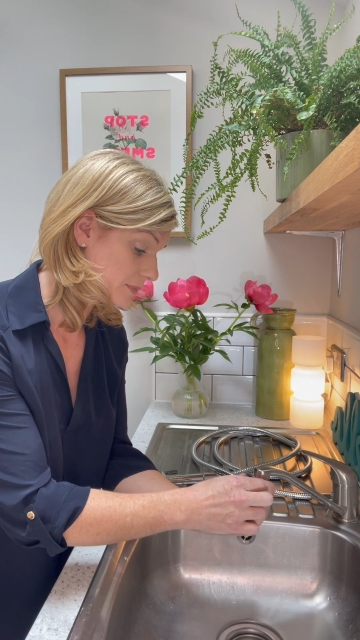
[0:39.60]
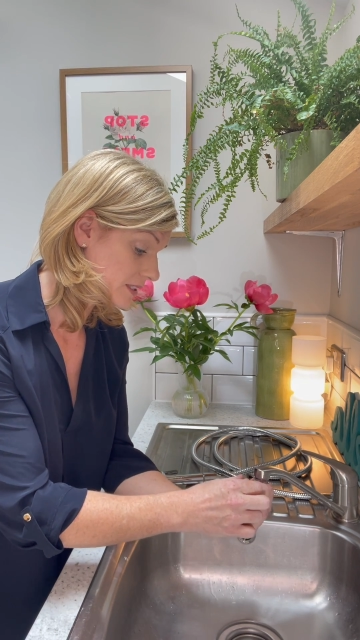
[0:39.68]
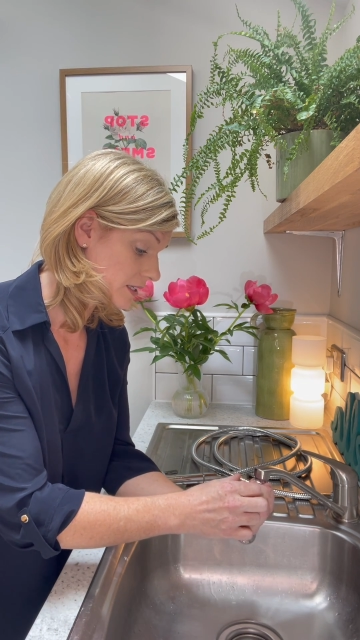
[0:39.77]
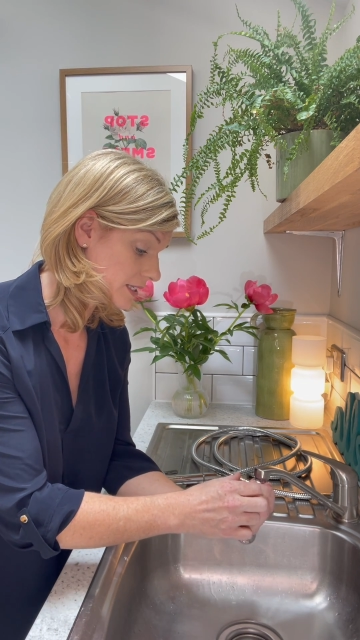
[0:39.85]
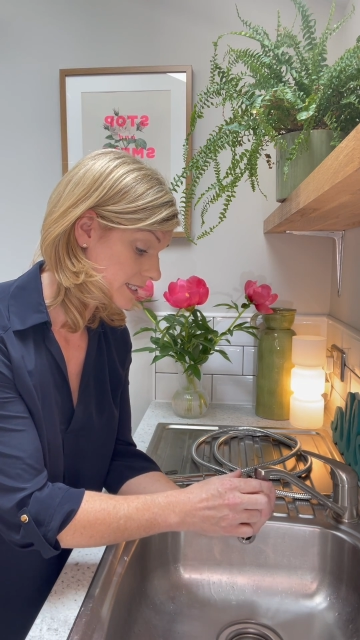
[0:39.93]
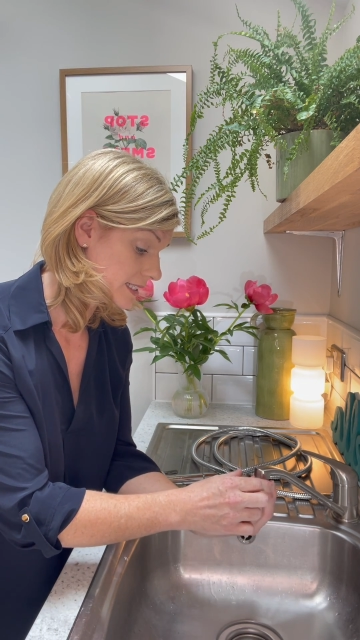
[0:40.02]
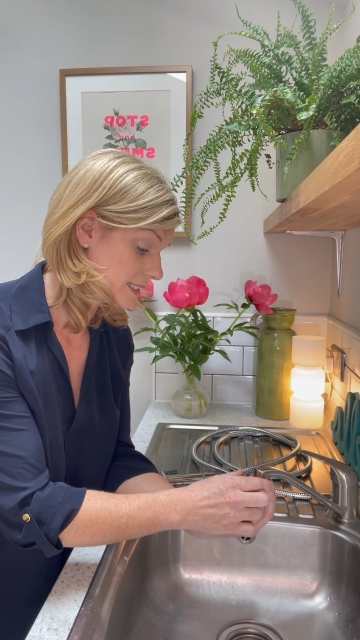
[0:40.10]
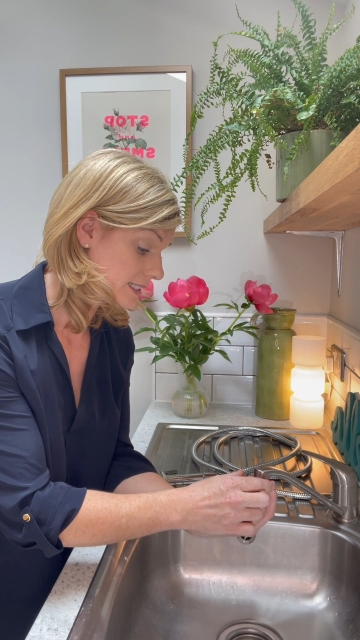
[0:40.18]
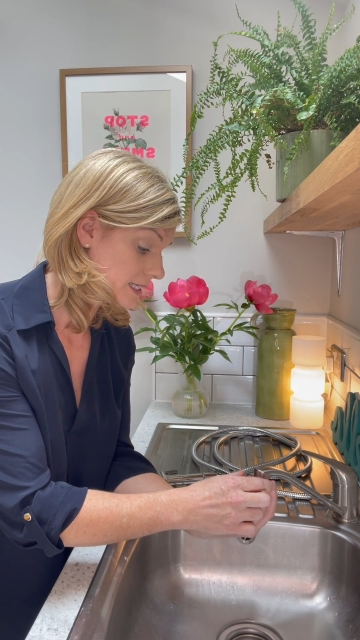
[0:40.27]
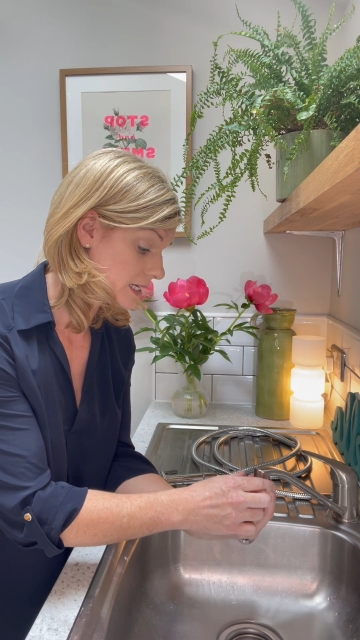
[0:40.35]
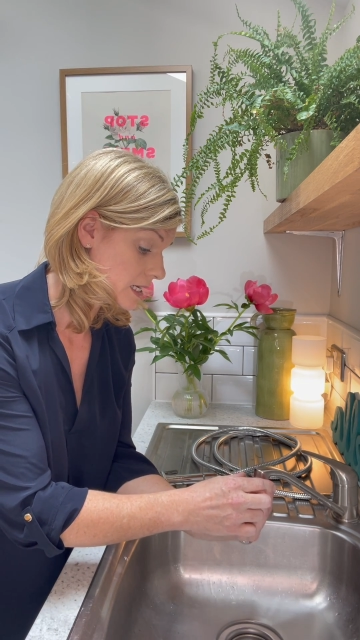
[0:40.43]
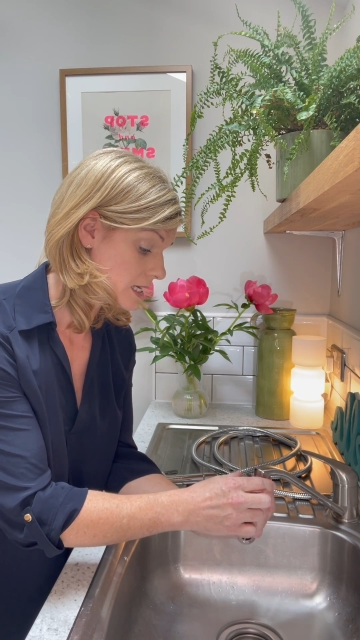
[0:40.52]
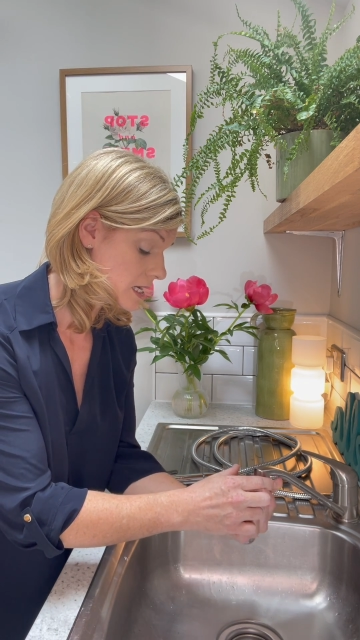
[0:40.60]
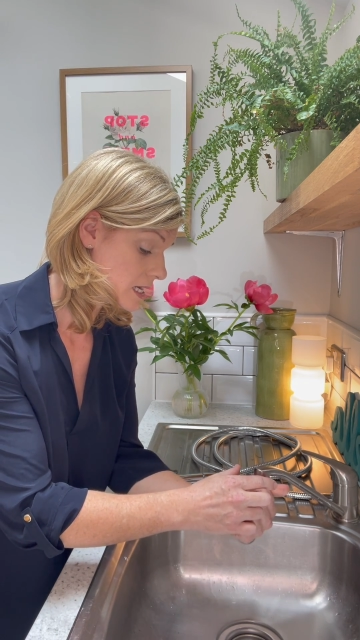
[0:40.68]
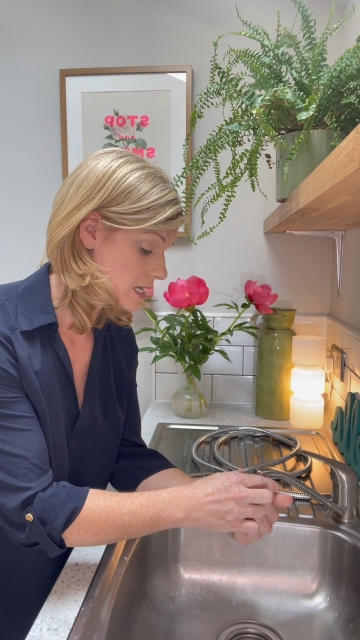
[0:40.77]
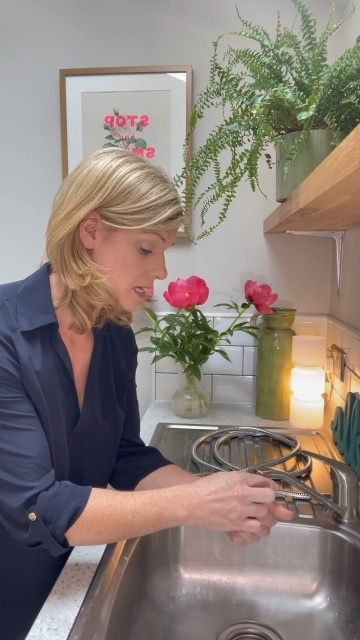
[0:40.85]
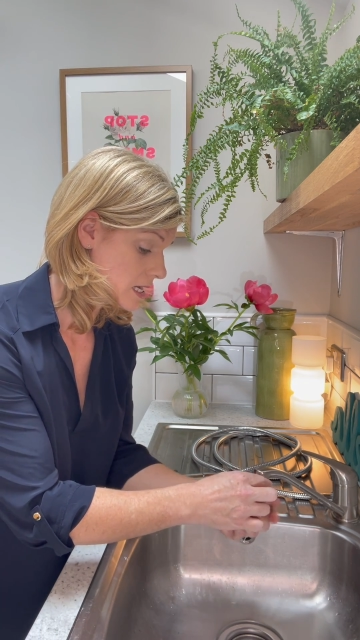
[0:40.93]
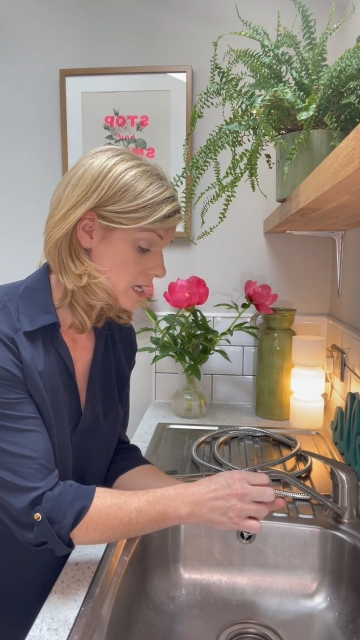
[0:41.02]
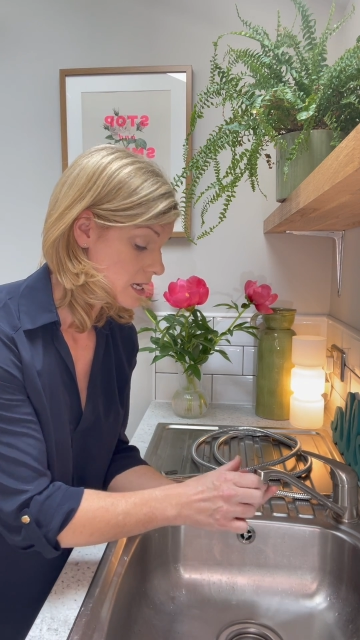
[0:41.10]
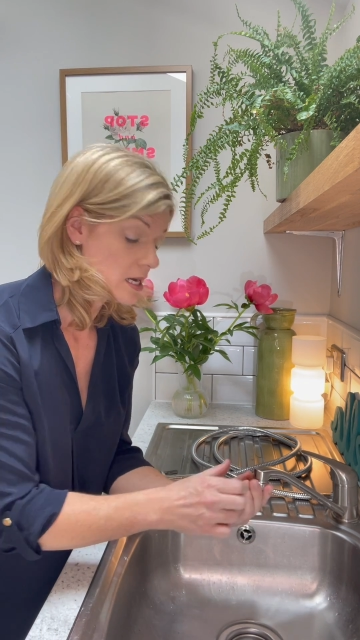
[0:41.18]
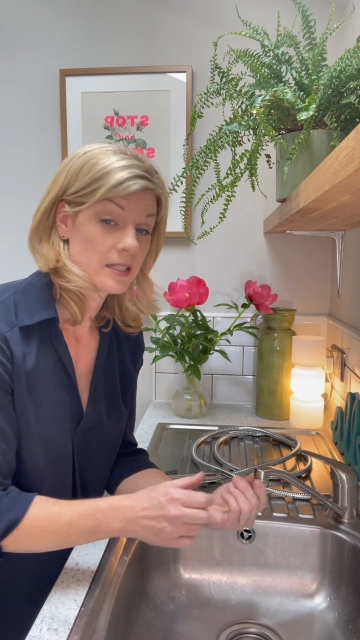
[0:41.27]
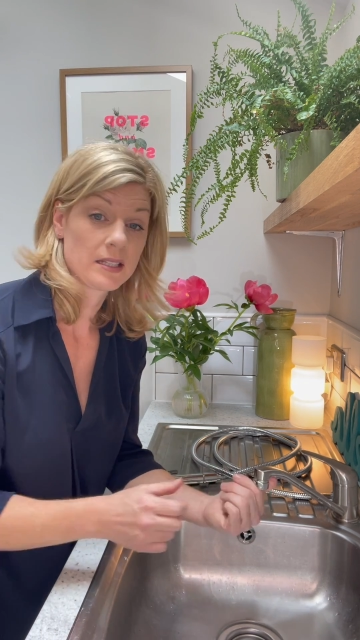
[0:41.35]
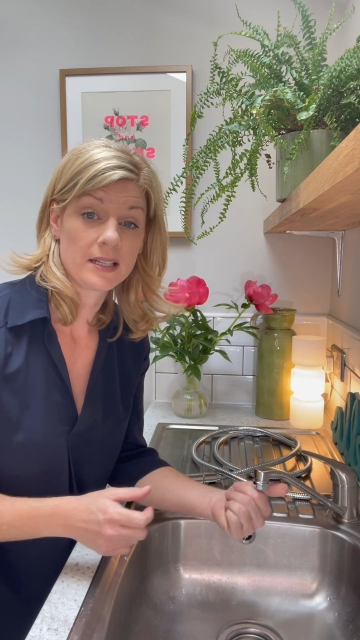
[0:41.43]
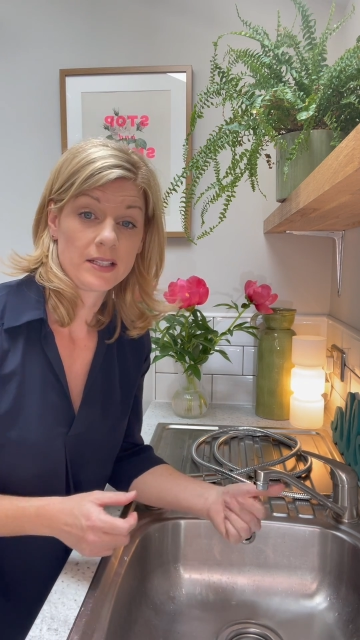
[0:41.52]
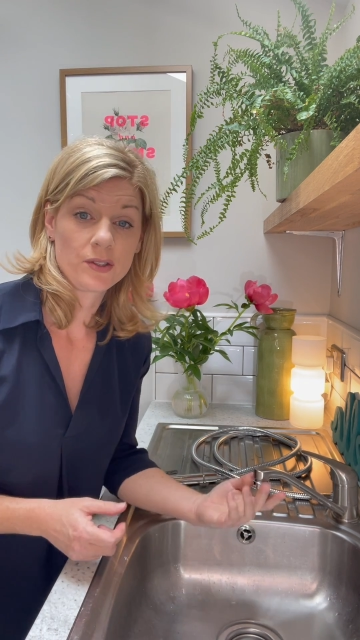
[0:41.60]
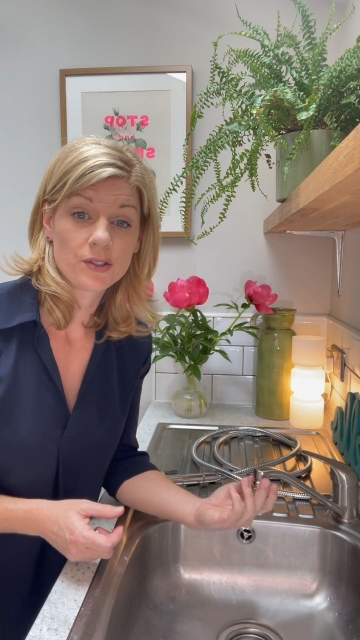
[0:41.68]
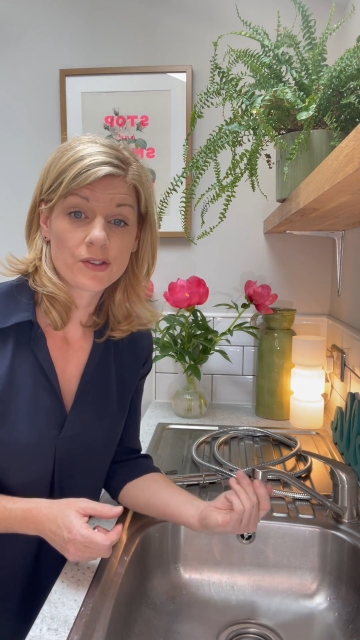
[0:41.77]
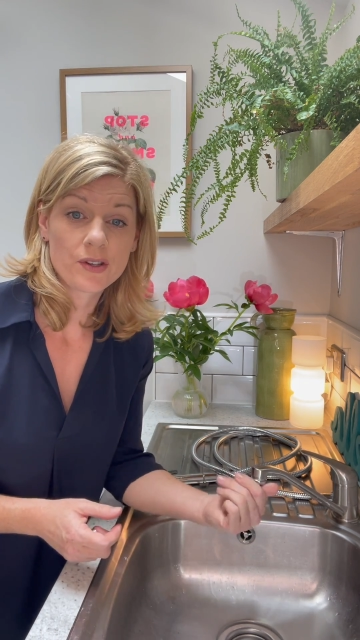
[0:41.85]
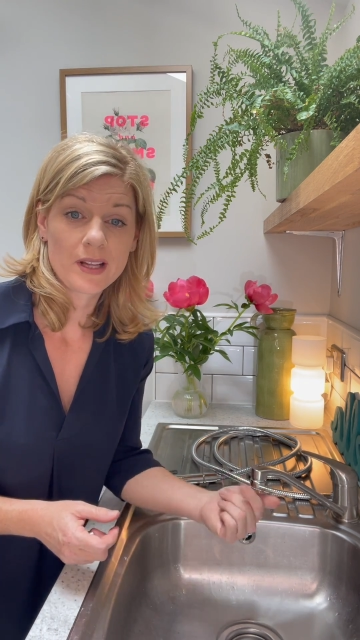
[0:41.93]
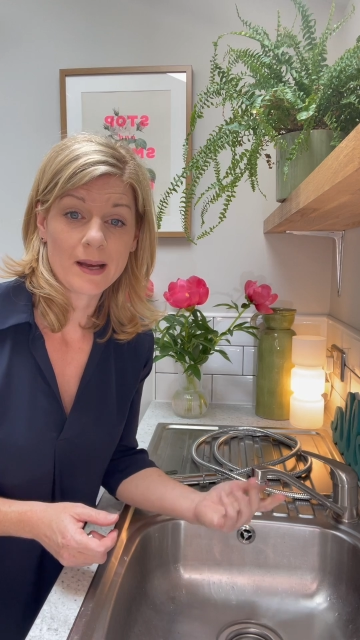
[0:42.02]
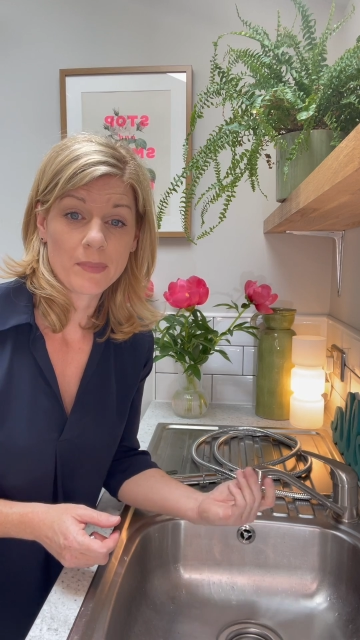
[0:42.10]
sizes. So then you screw that